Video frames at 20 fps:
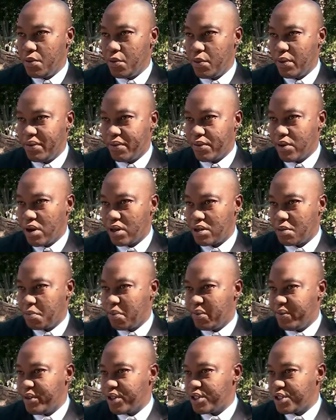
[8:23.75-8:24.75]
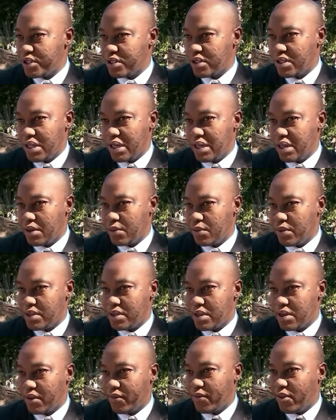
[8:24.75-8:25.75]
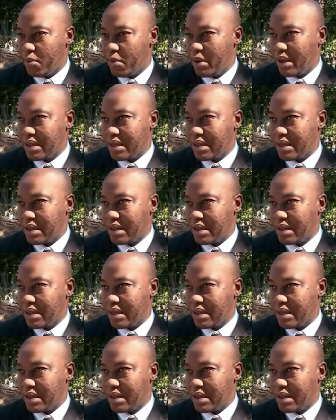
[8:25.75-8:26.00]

We've got a provision dealing with xenophobic